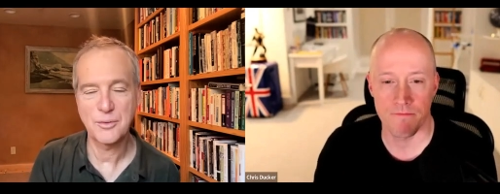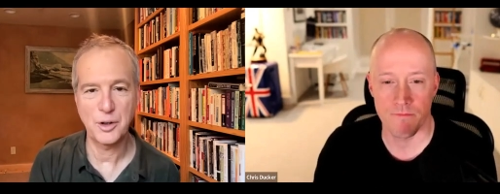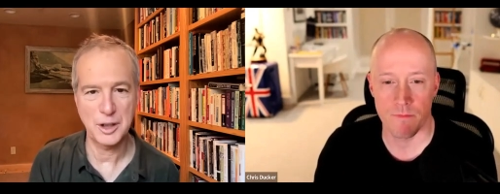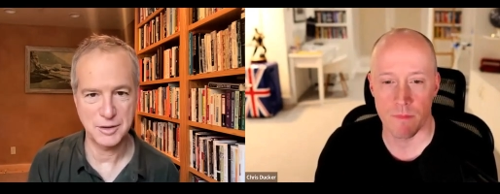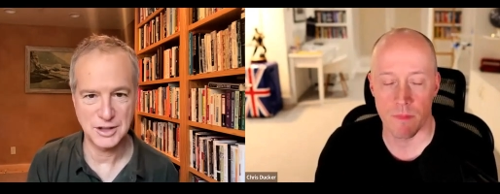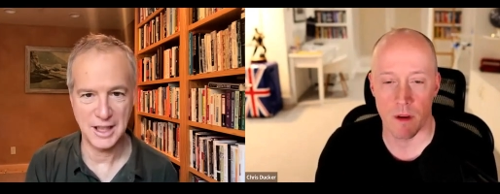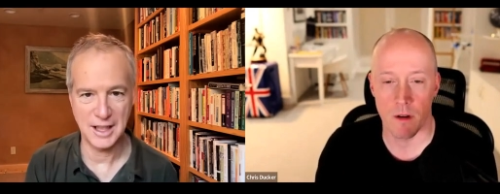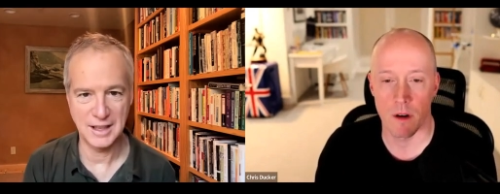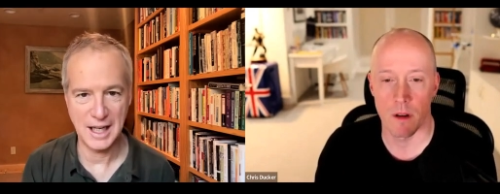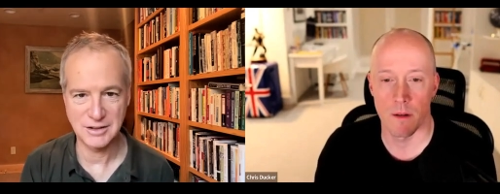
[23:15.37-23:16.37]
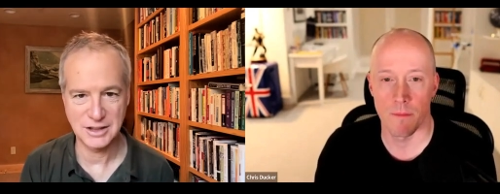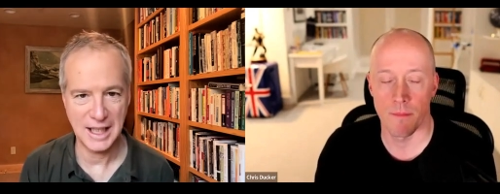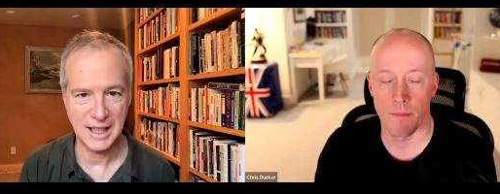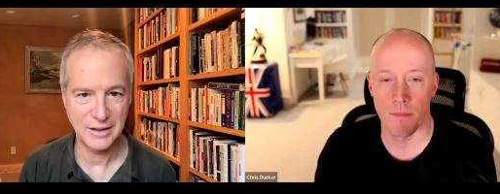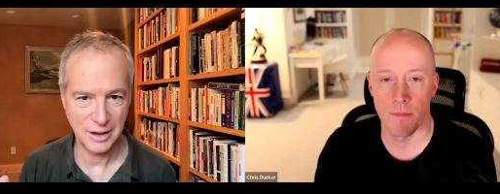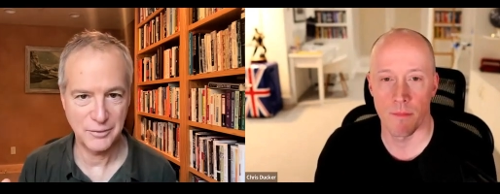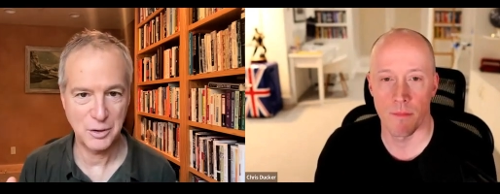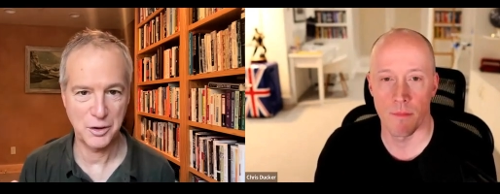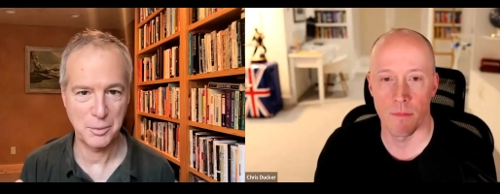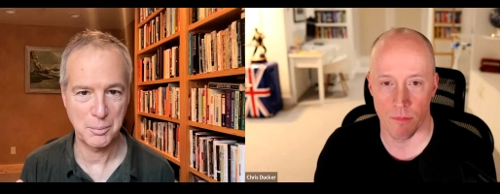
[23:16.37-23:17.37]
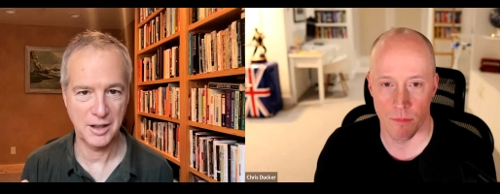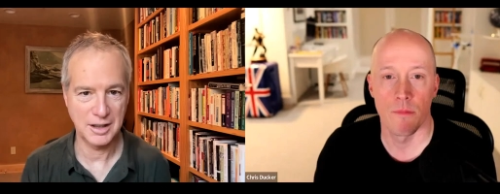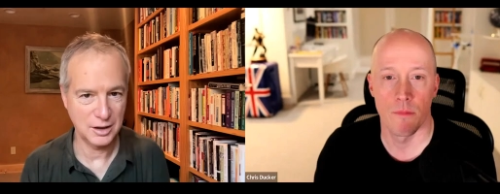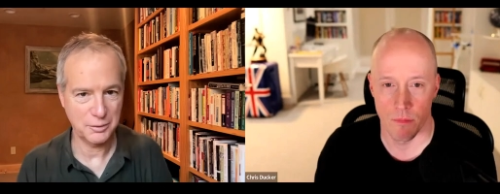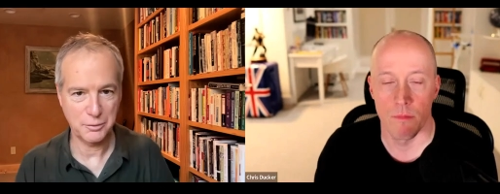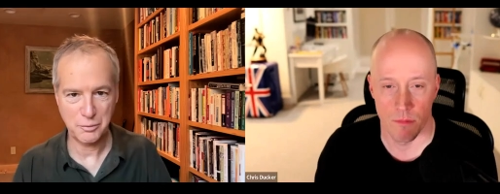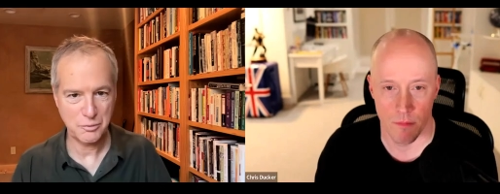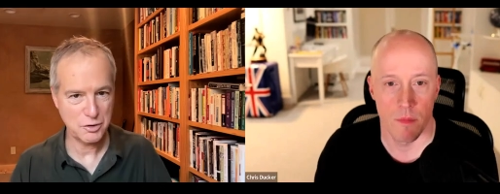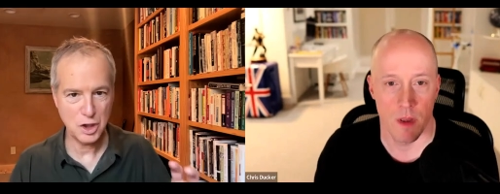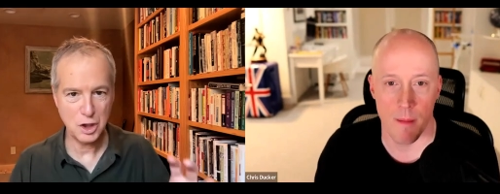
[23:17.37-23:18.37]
Speaker 1: 40% outside of North America. You know, yeah.